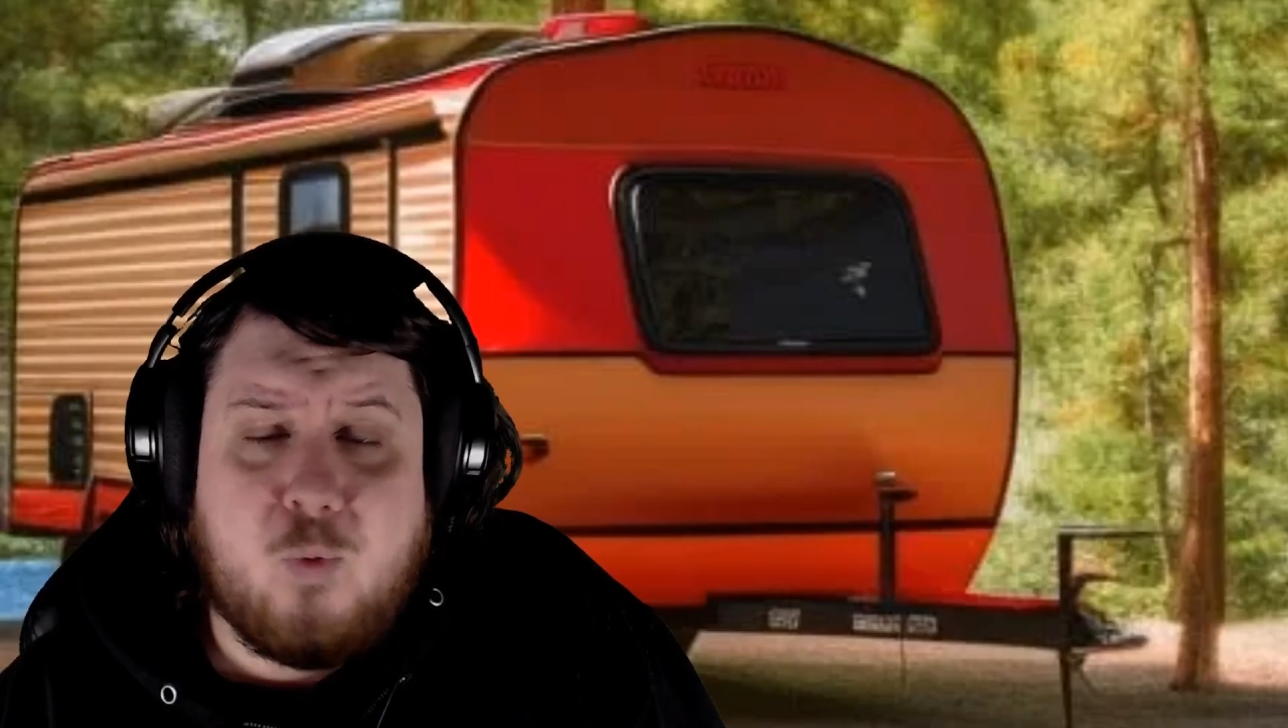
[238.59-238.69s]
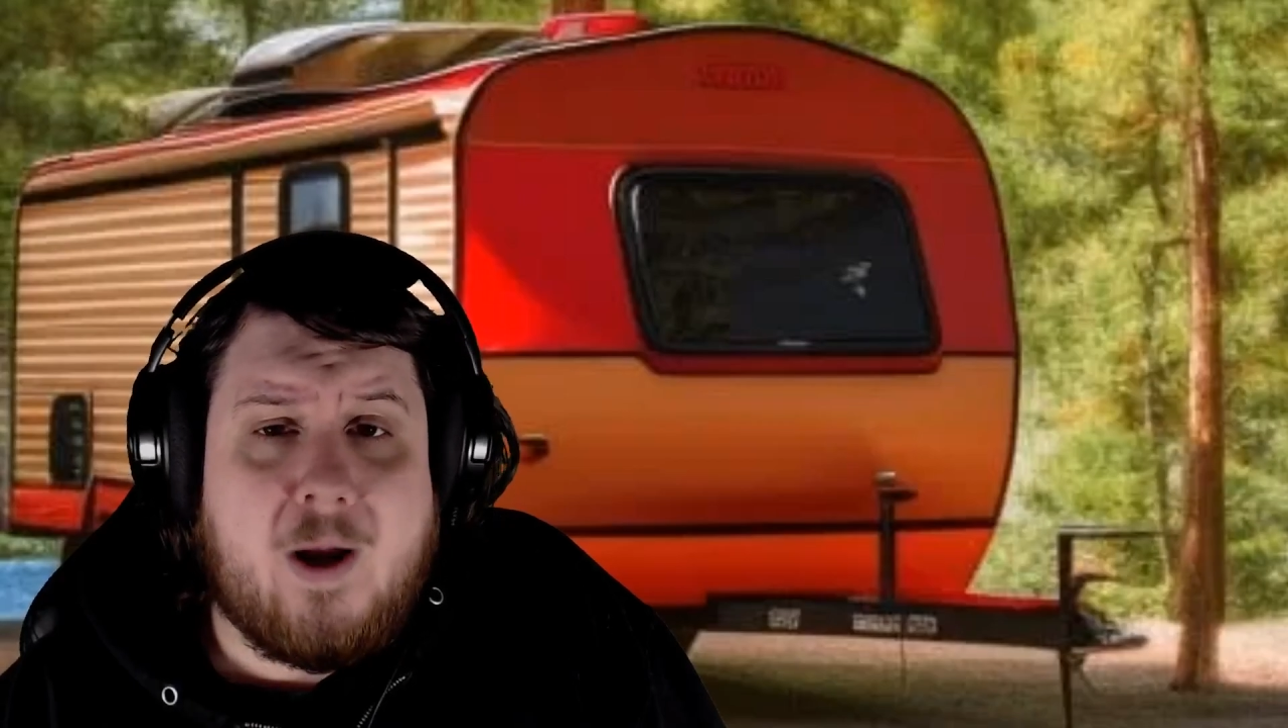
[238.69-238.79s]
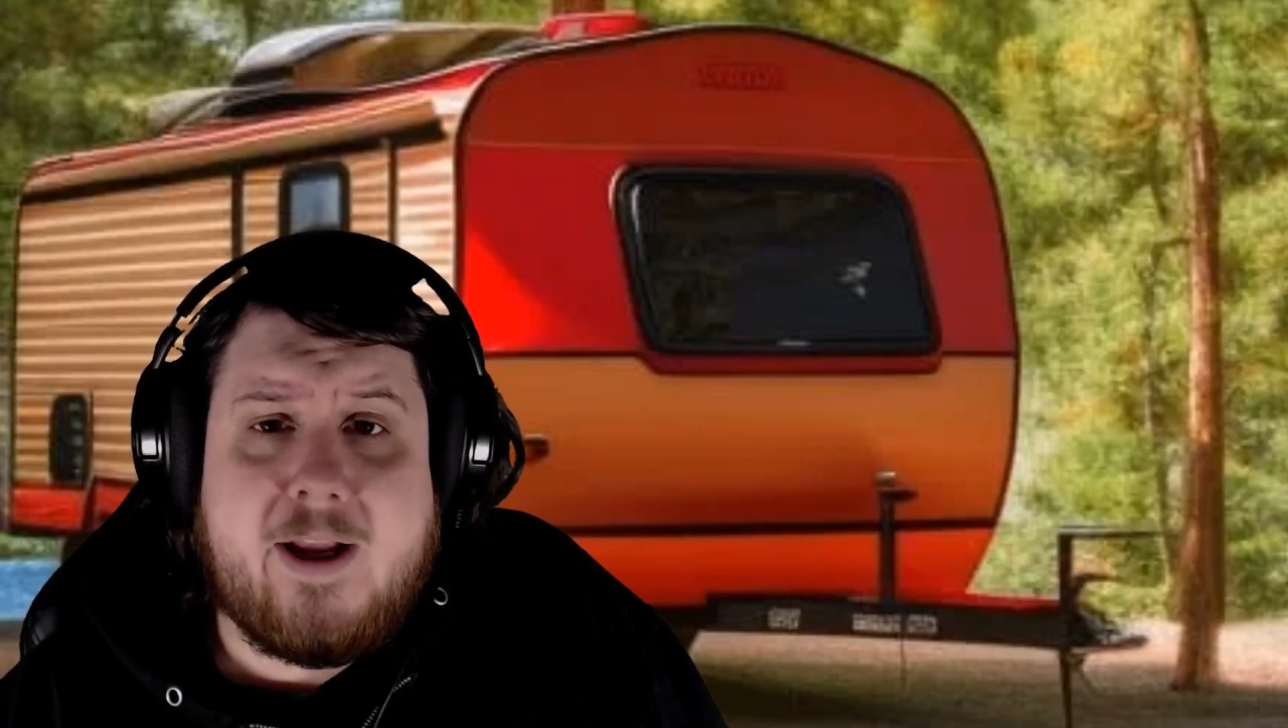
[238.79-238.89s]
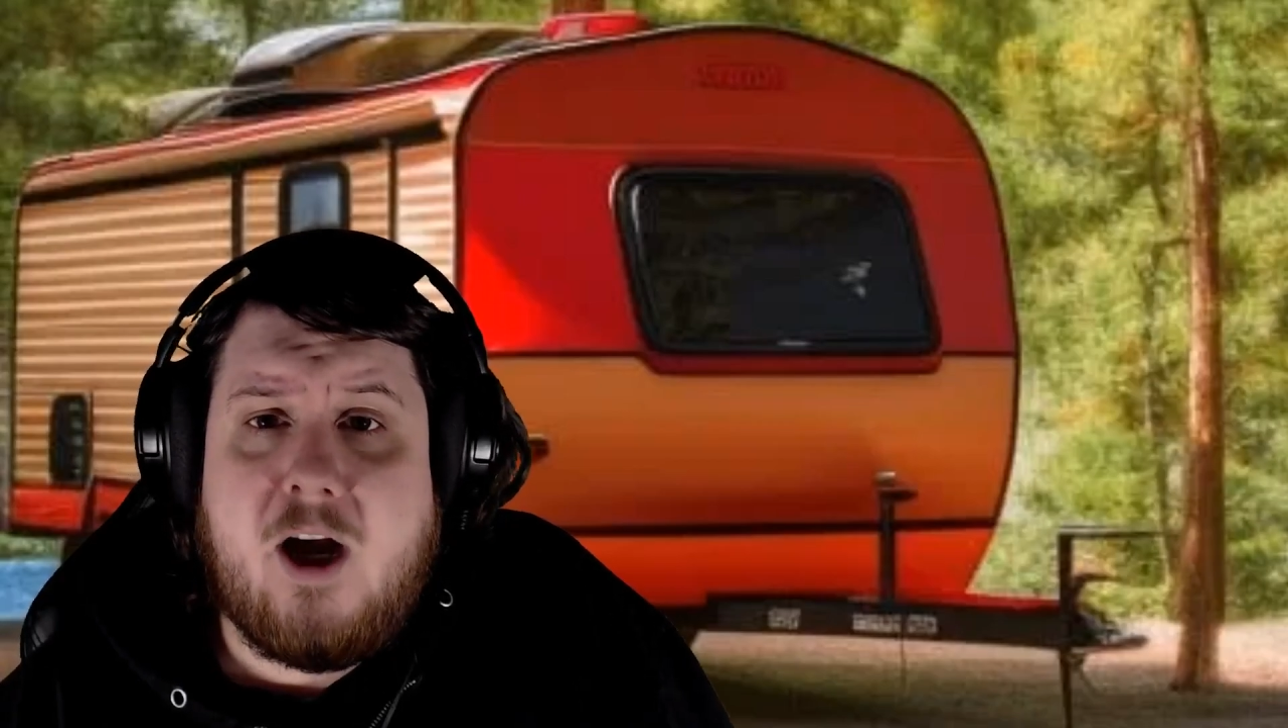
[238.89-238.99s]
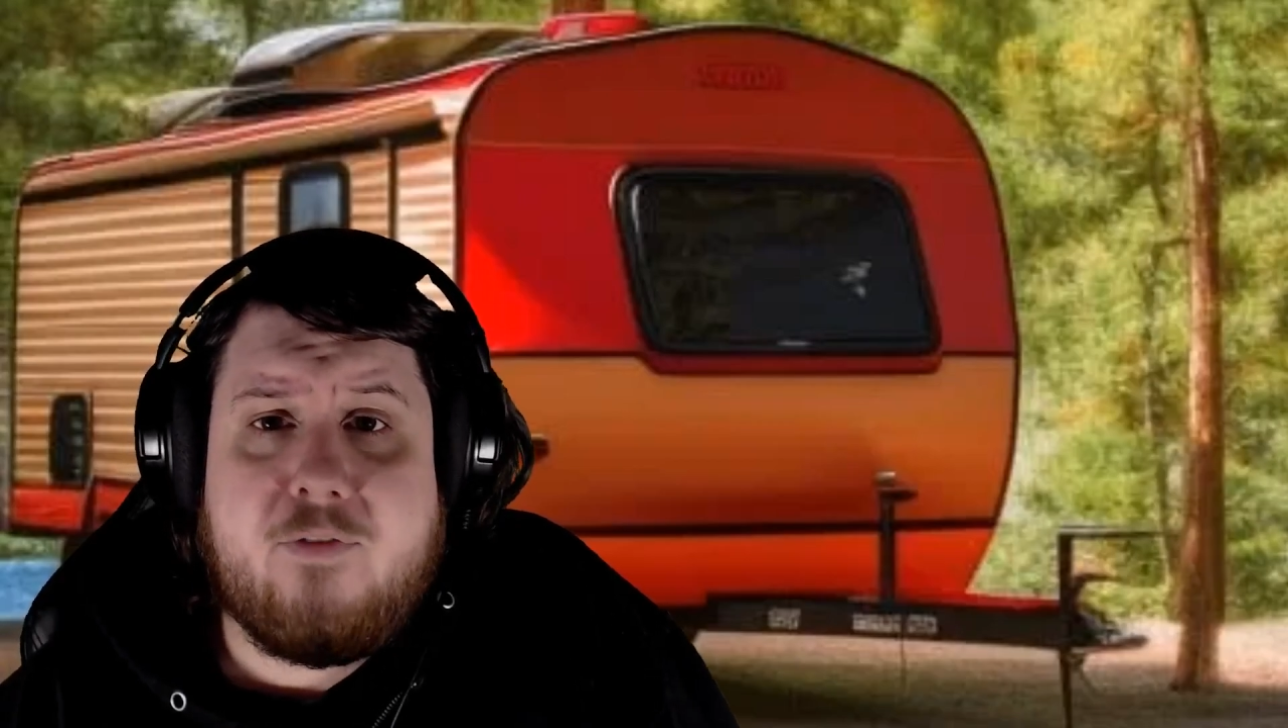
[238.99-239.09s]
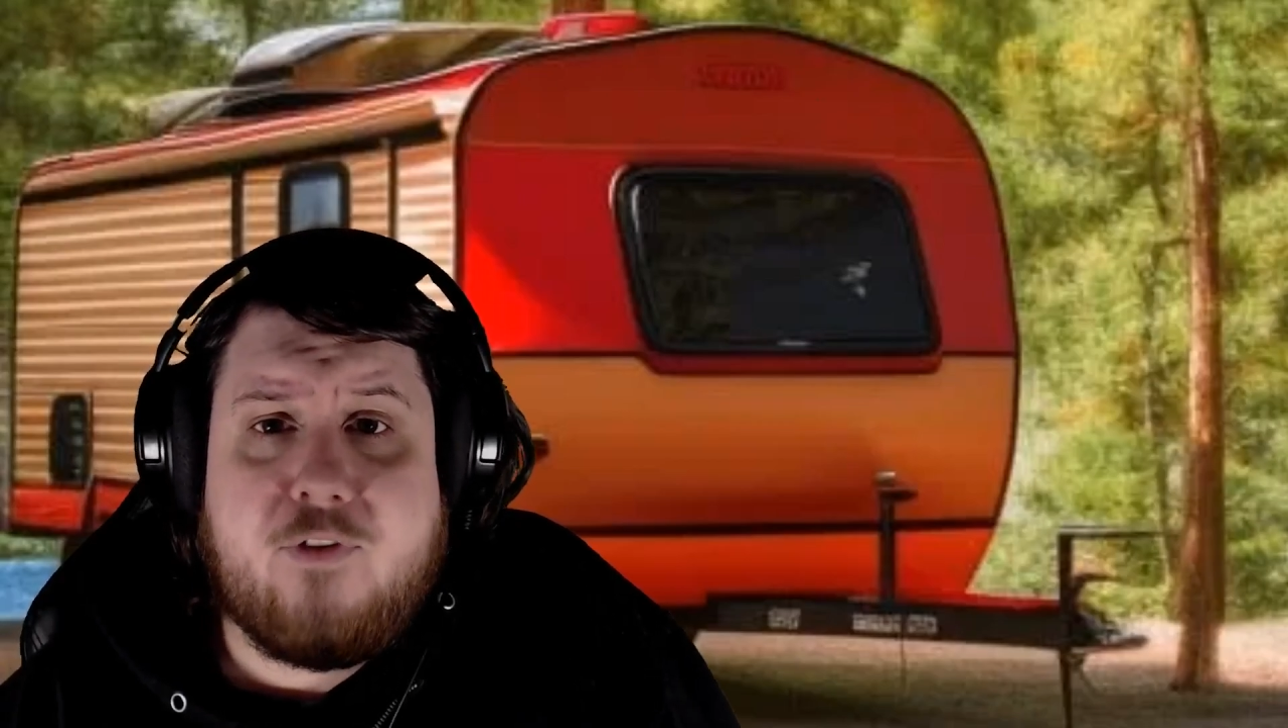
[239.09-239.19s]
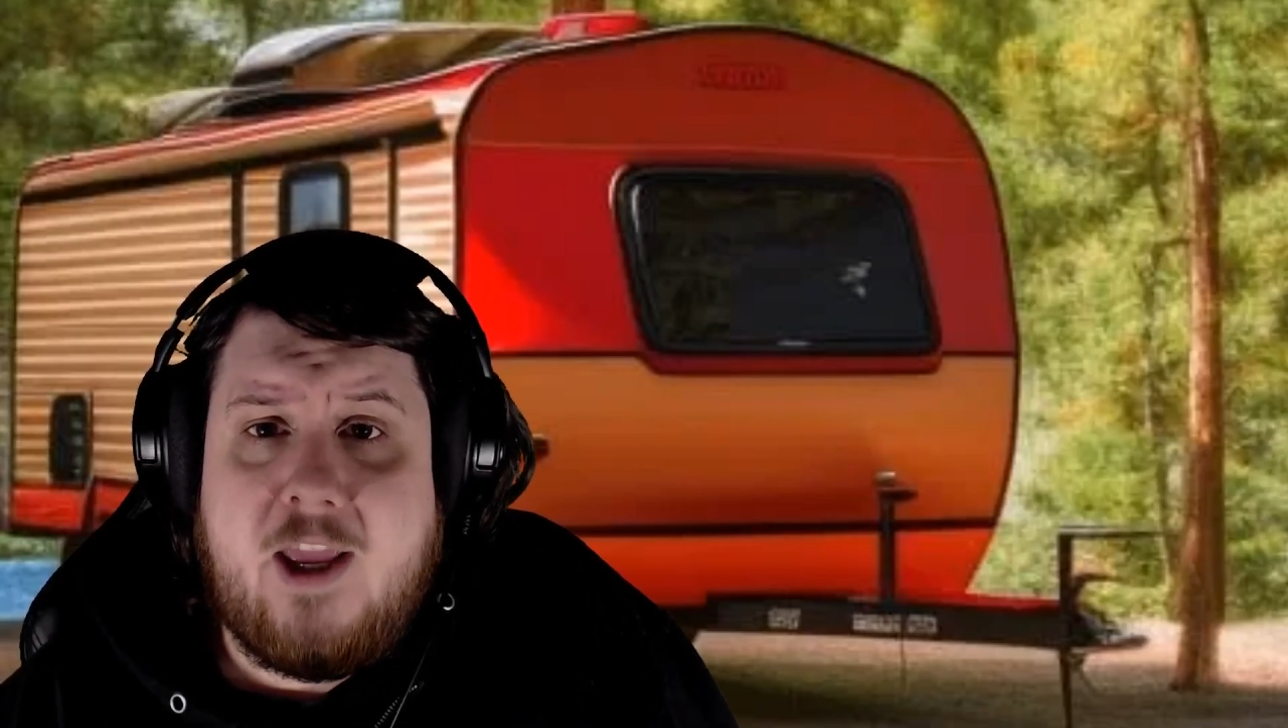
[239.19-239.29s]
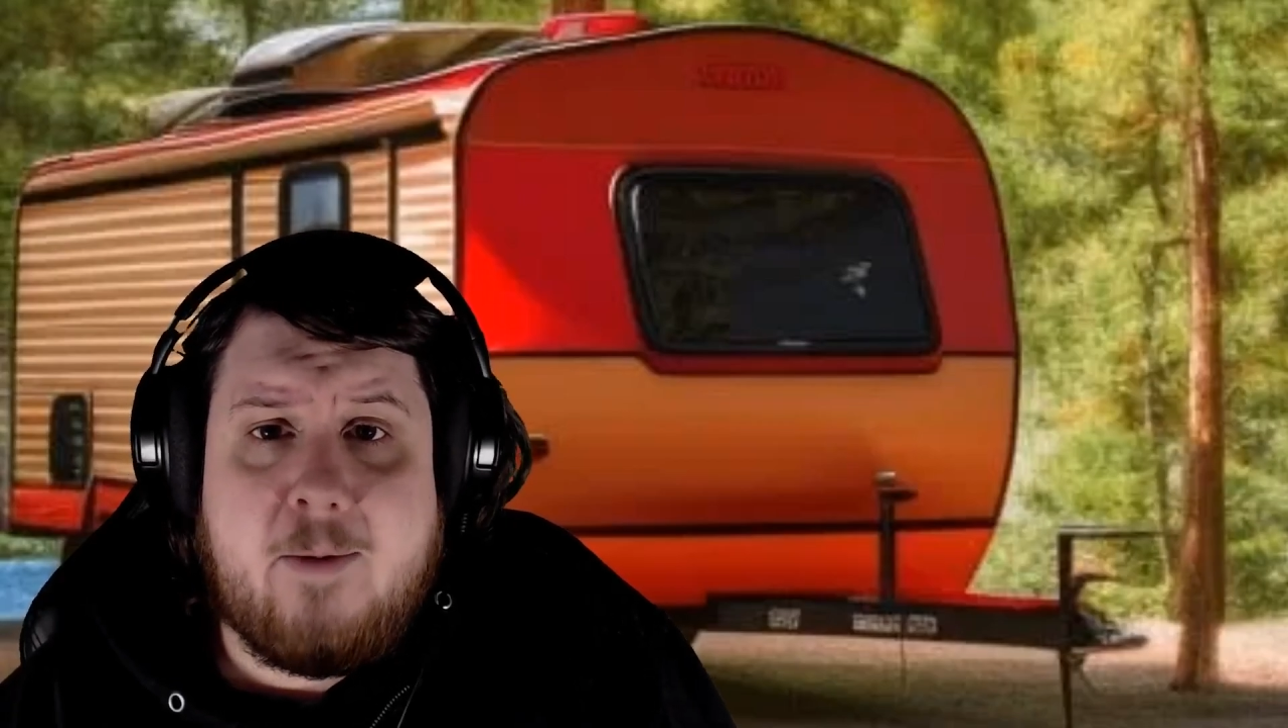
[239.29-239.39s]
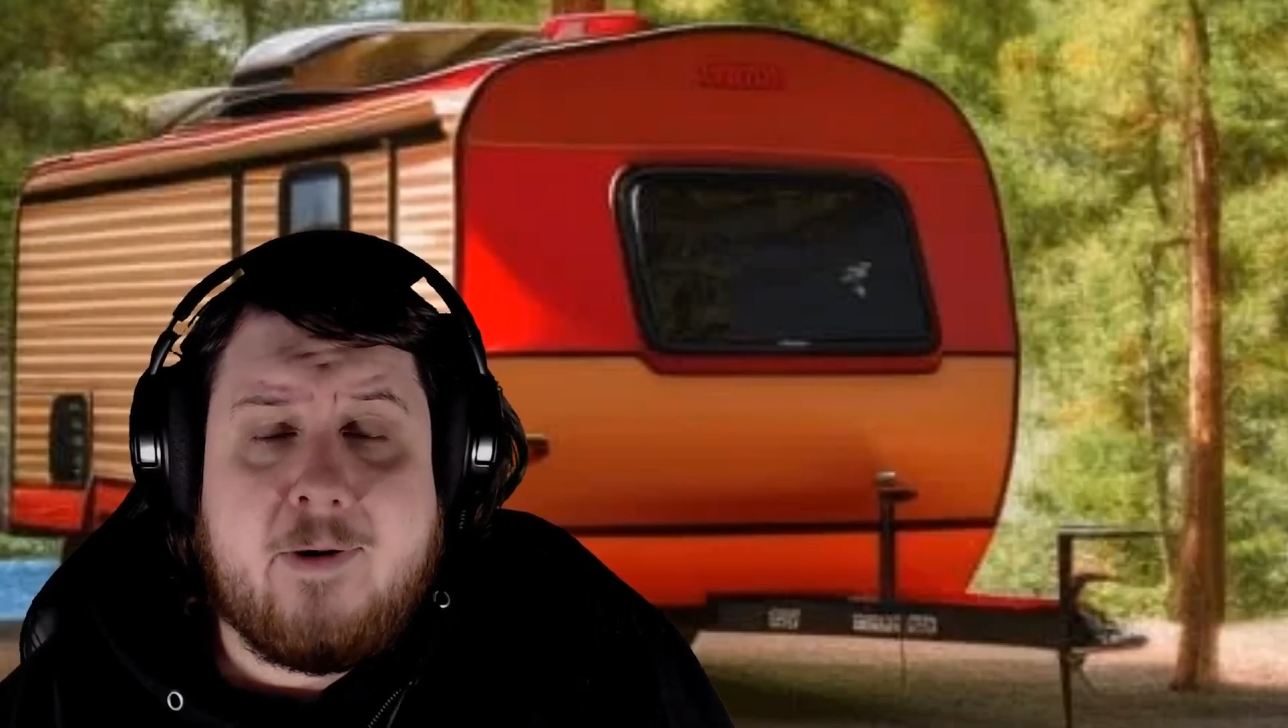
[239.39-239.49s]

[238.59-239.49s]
Wykoff's name